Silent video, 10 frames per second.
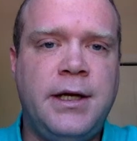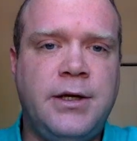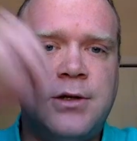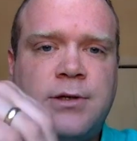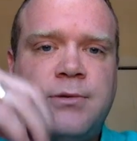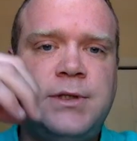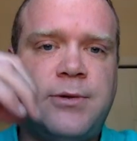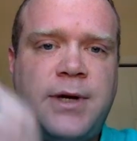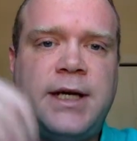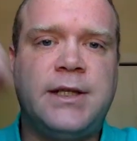You're
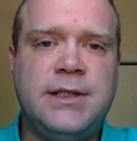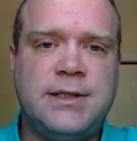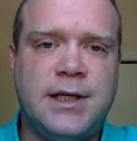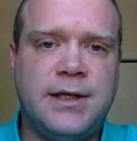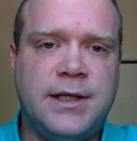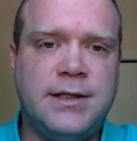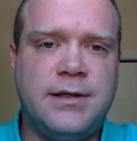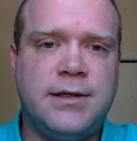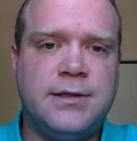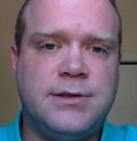directly selling it to
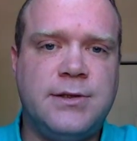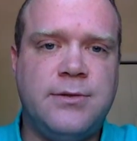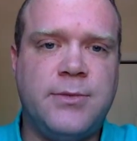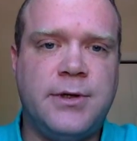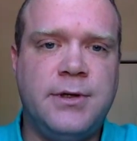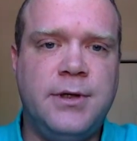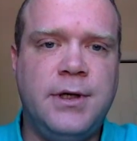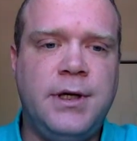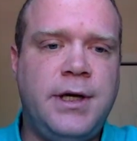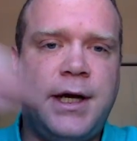the consumer.
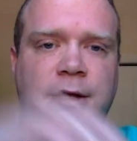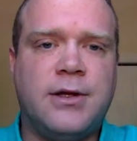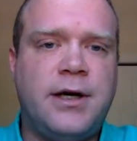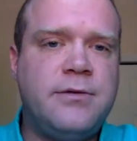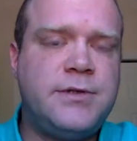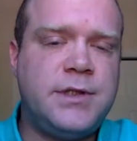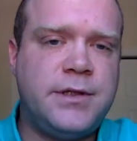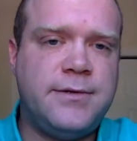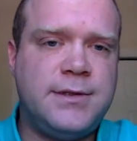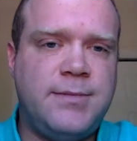And a lot of
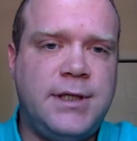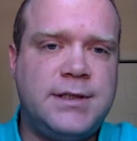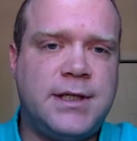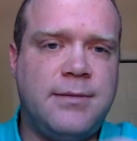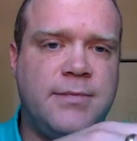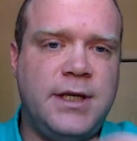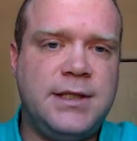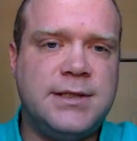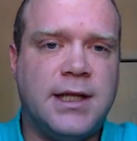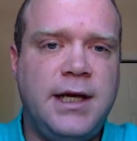service-based
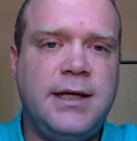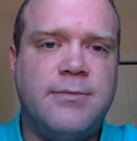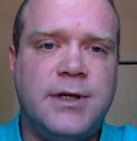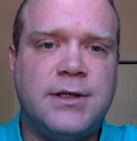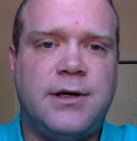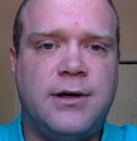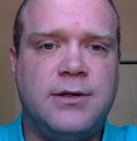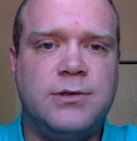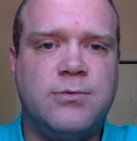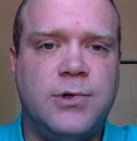companies like
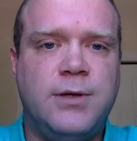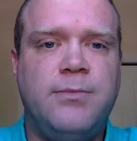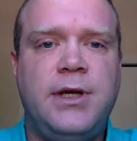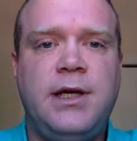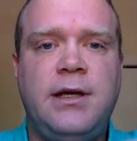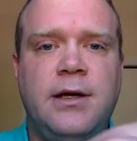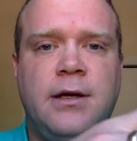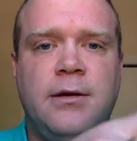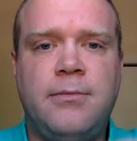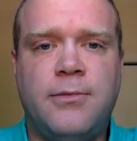McDonald's would be
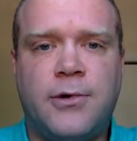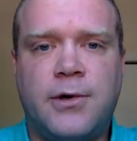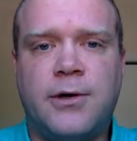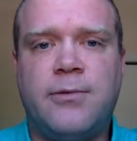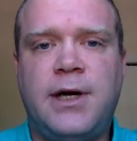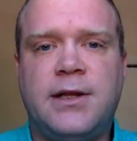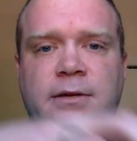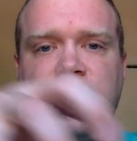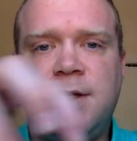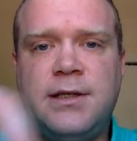more
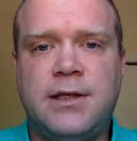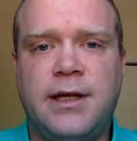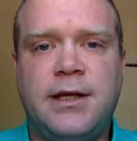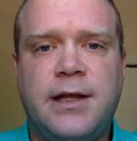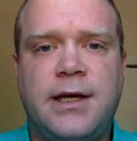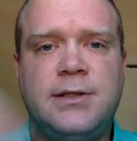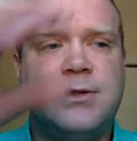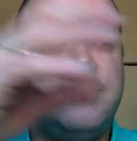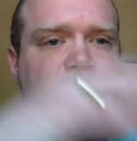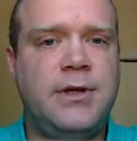relevant like that.
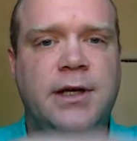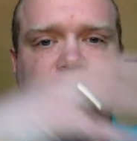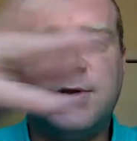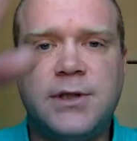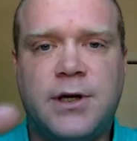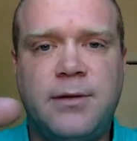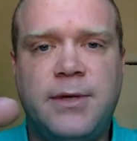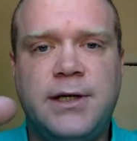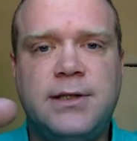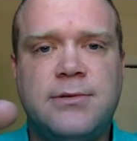So if you think of
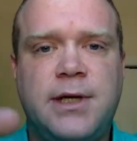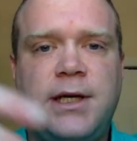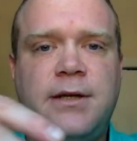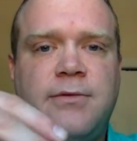Starbucks, right?